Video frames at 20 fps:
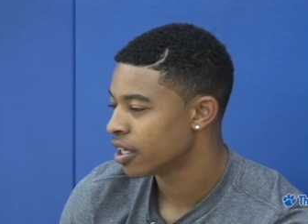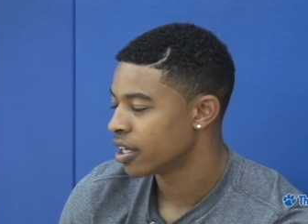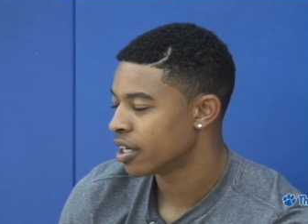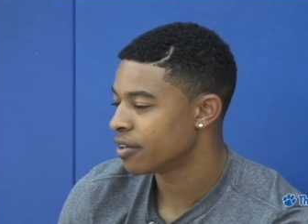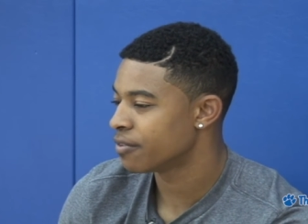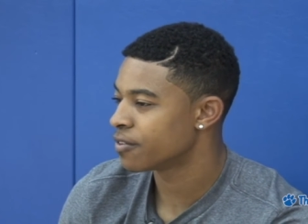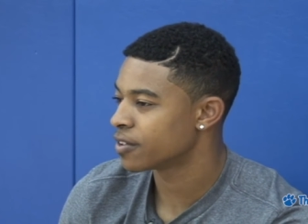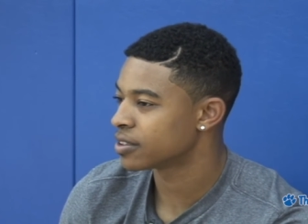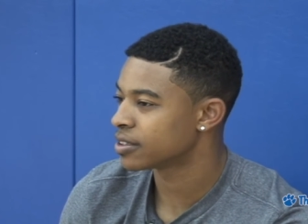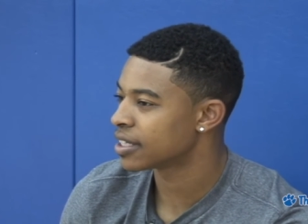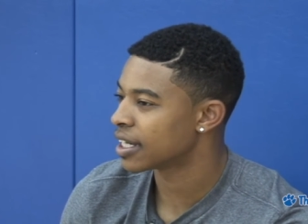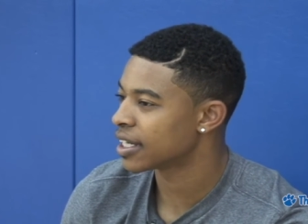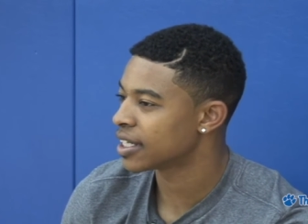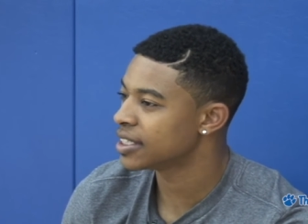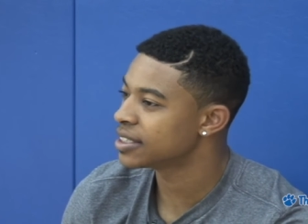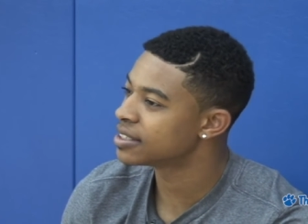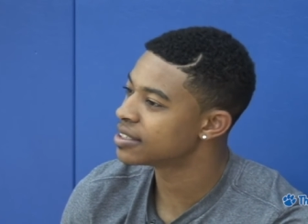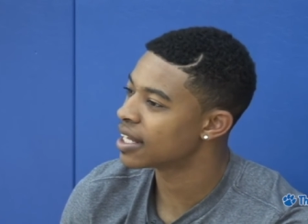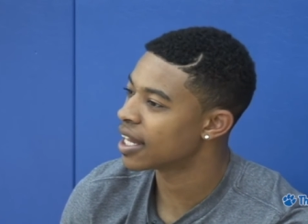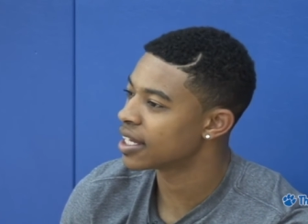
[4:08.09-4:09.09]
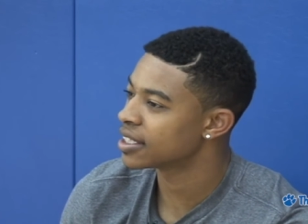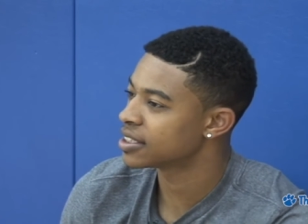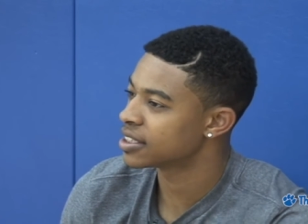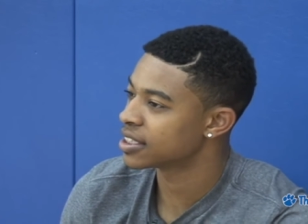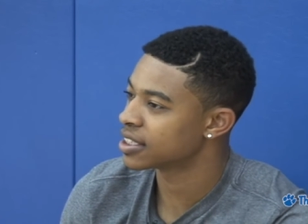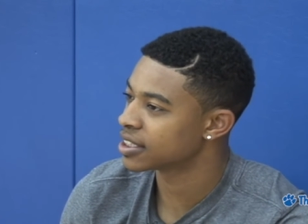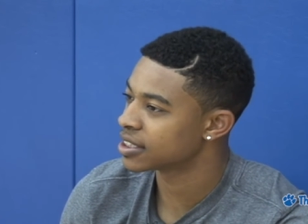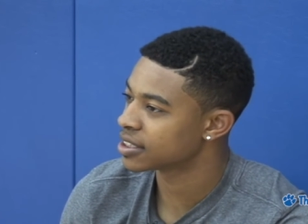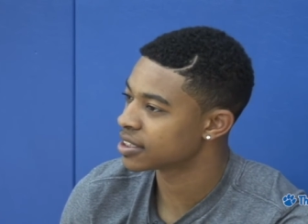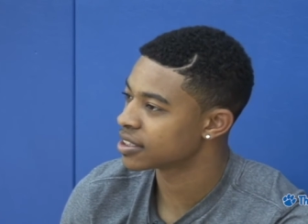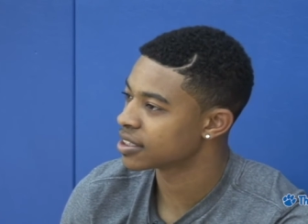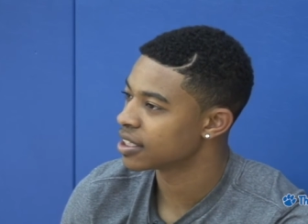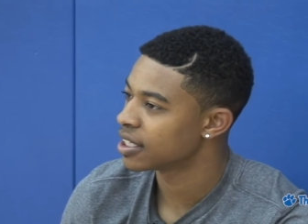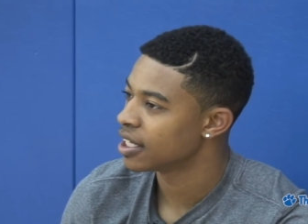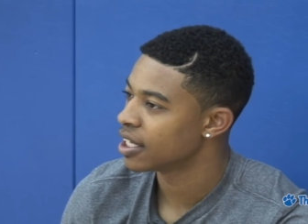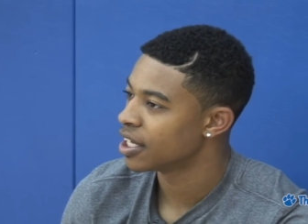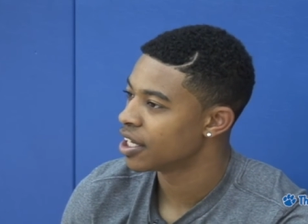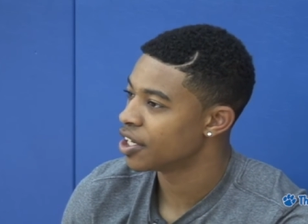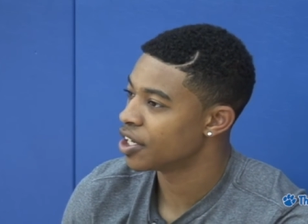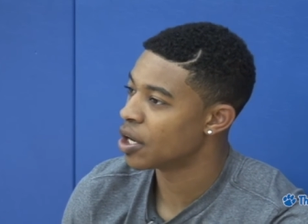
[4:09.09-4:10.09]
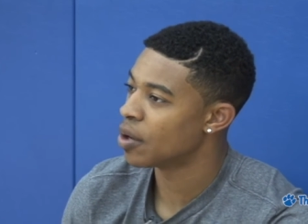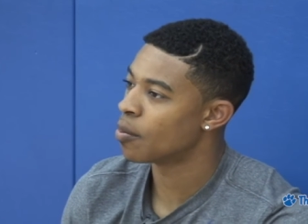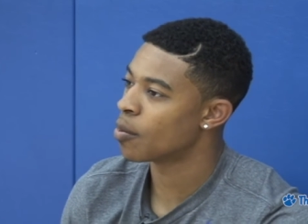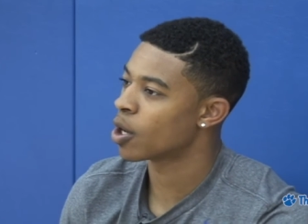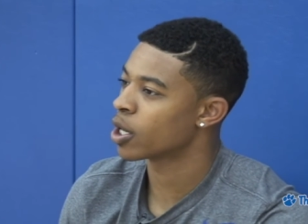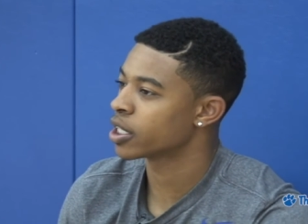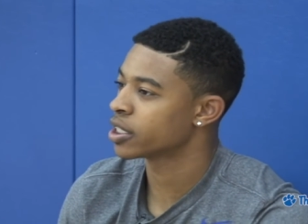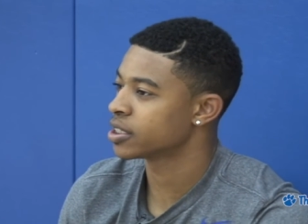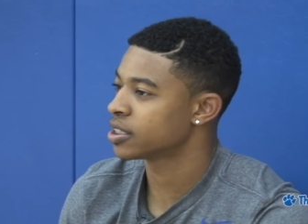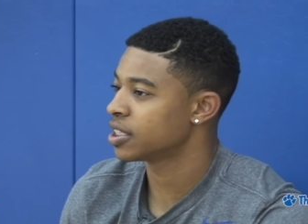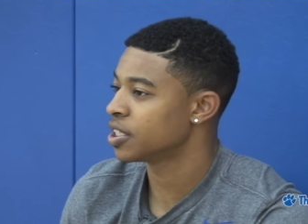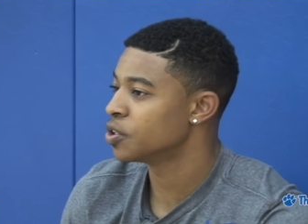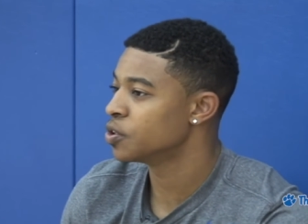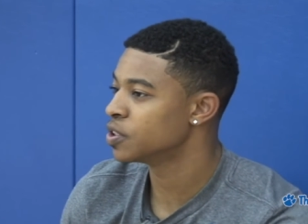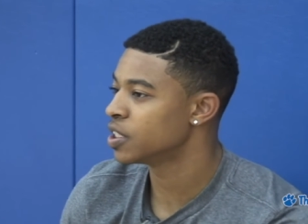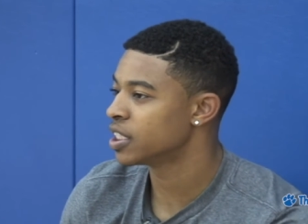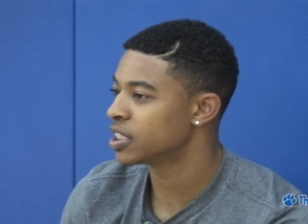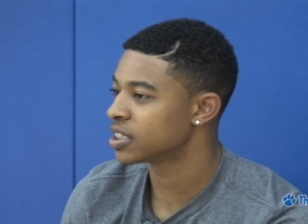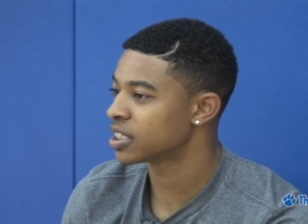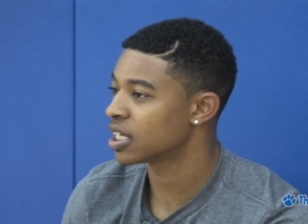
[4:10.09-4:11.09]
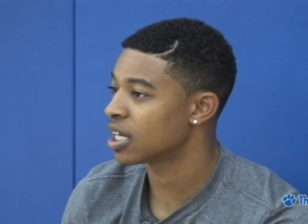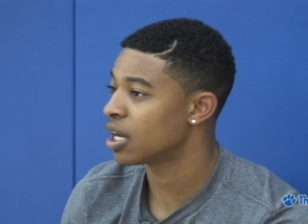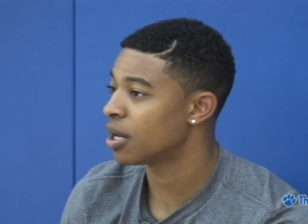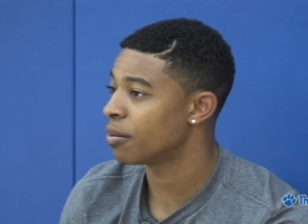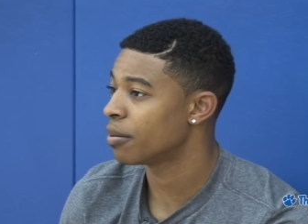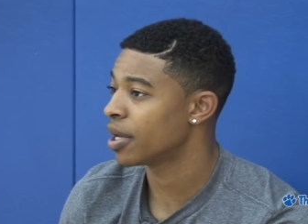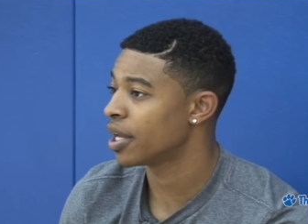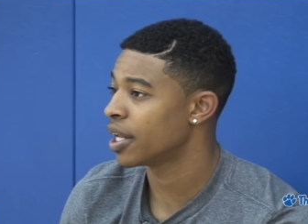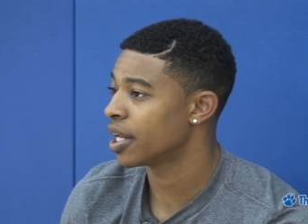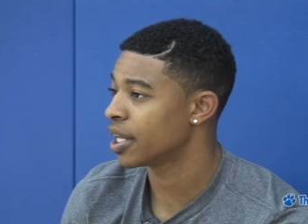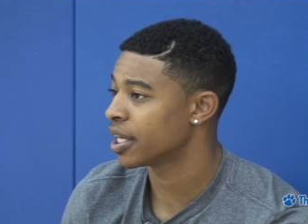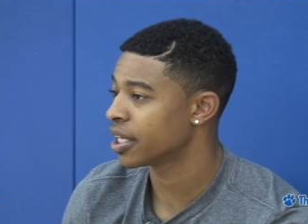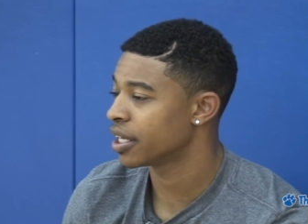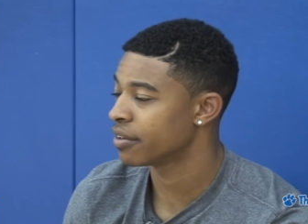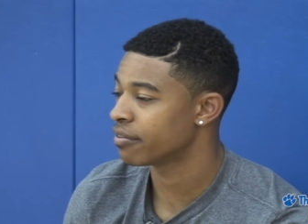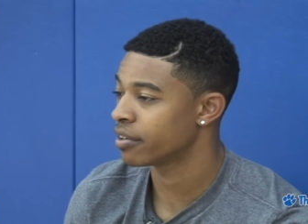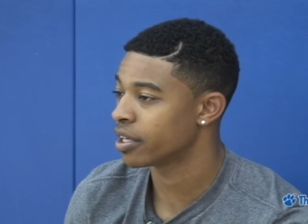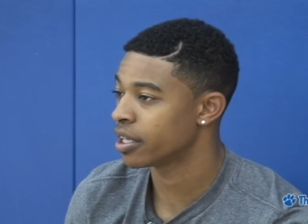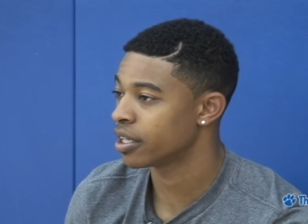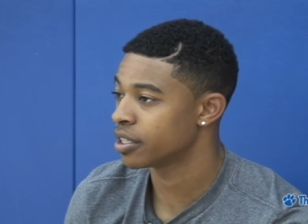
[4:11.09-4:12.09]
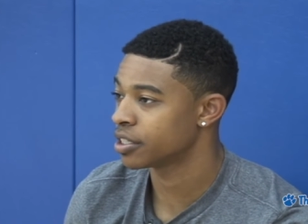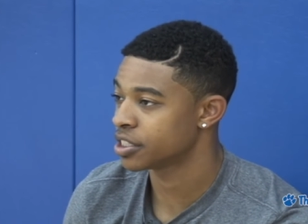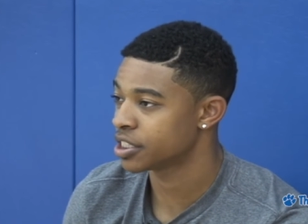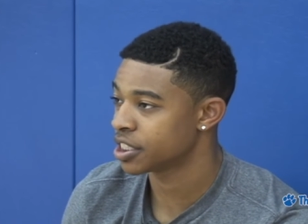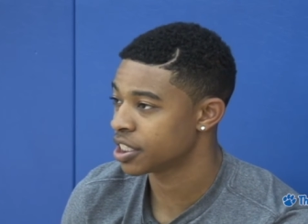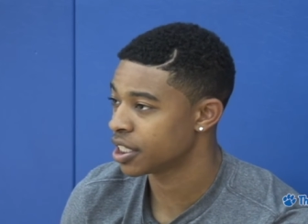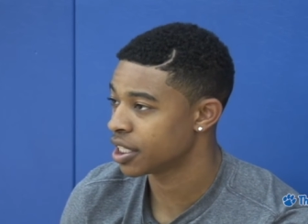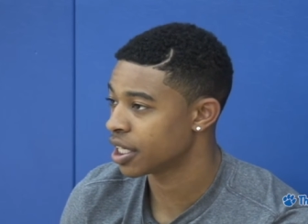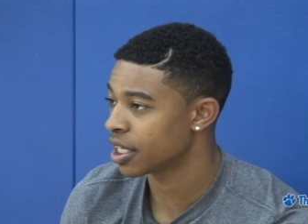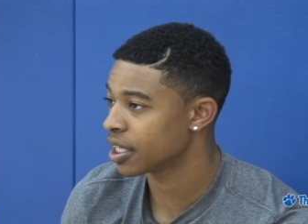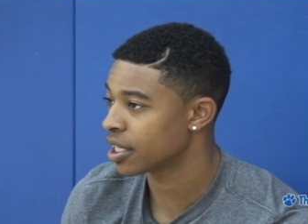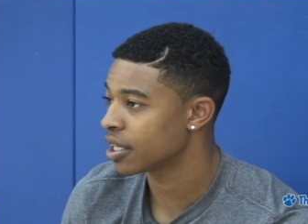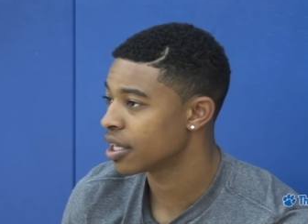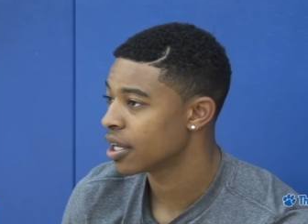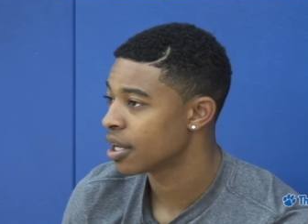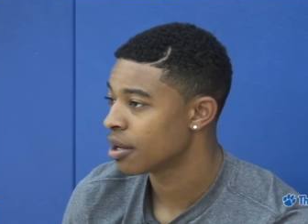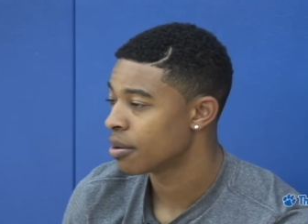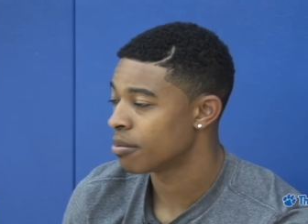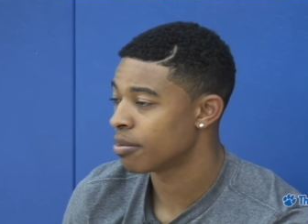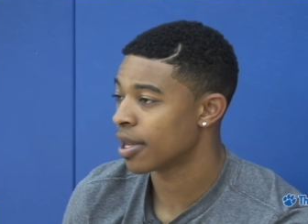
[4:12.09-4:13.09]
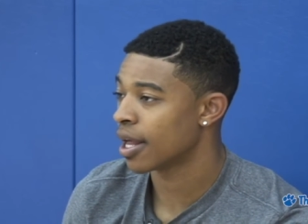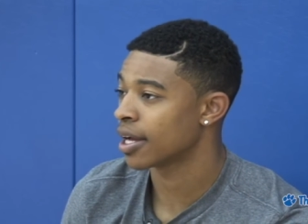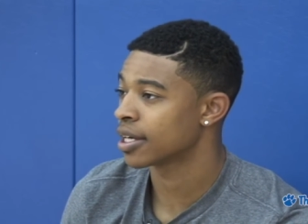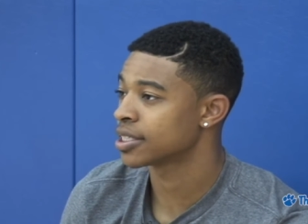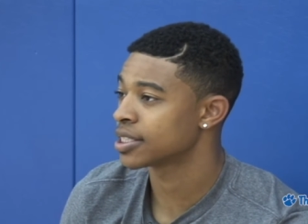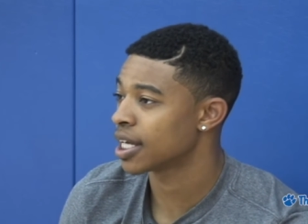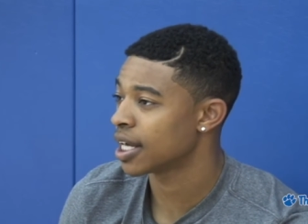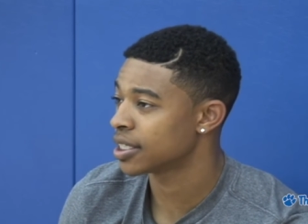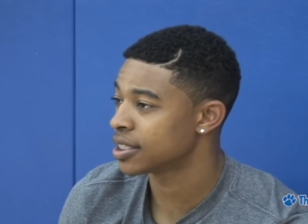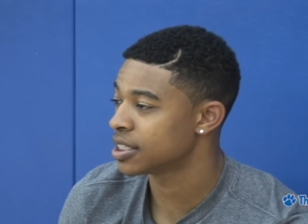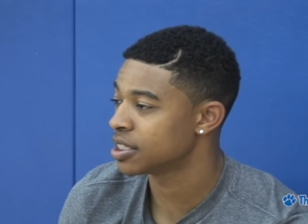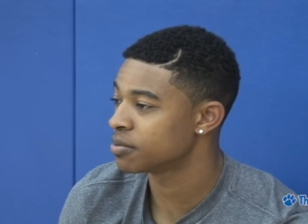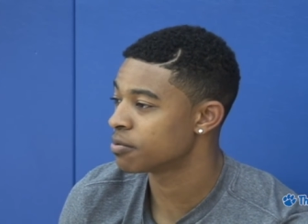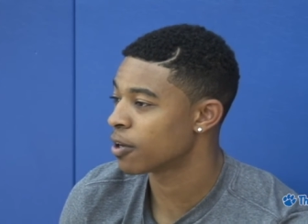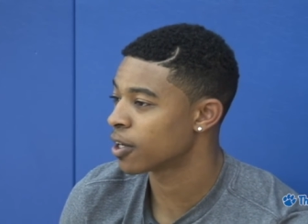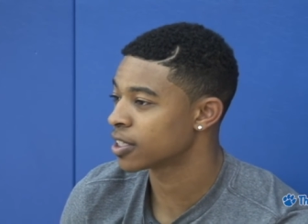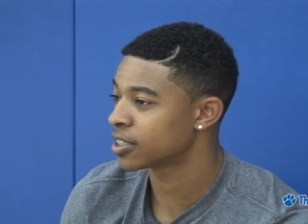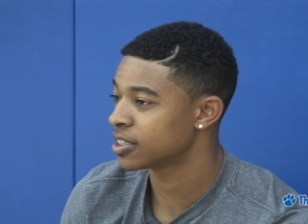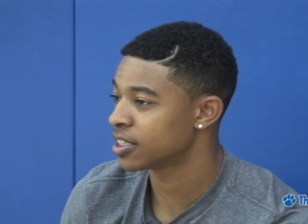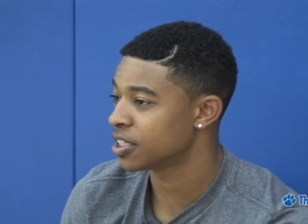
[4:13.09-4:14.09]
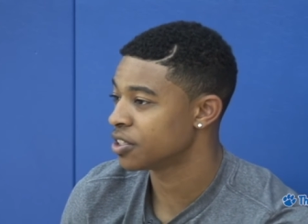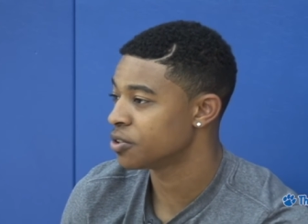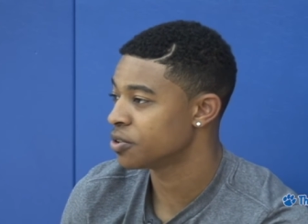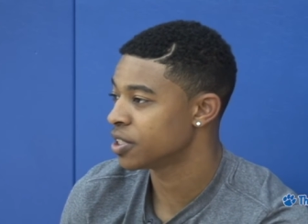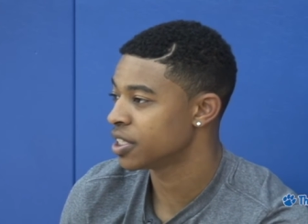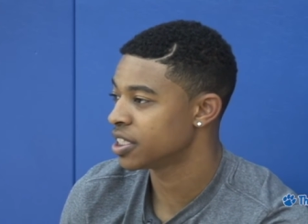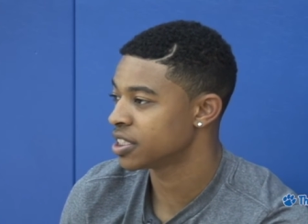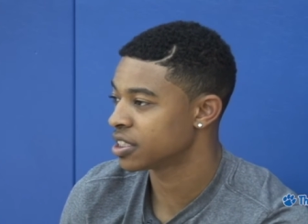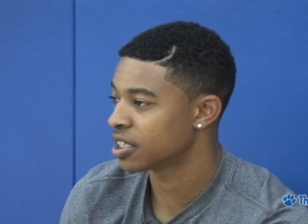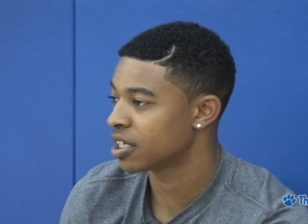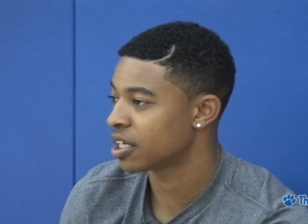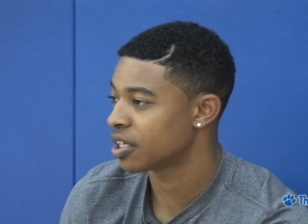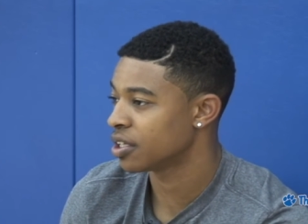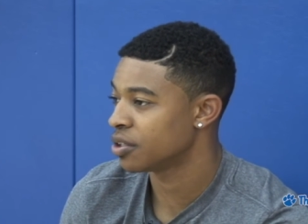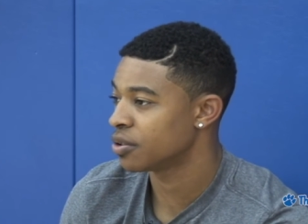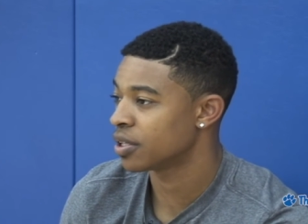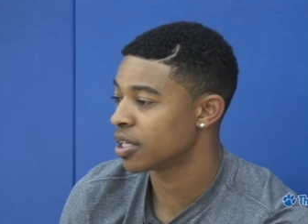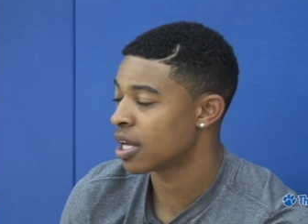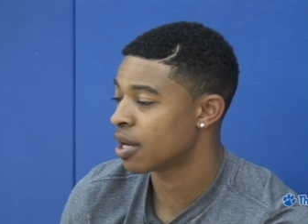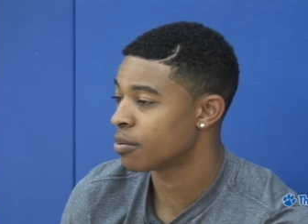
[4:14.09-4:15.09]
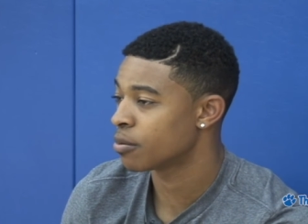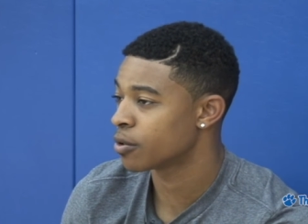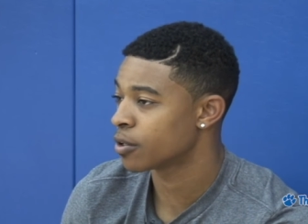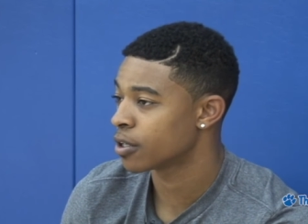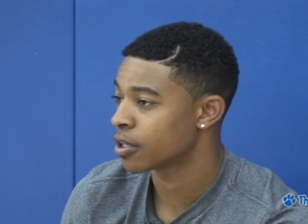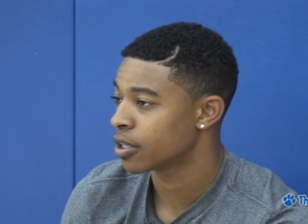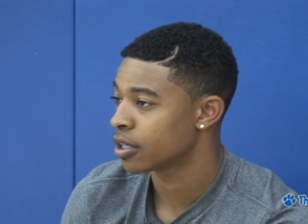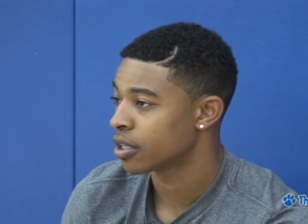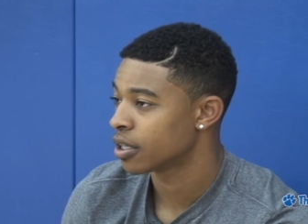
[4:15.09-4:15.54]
He feels like he's not just, you know, Marcus Lee who needs to come in and give energy and block shots. He's Marcus Lee who needs to do a lot more.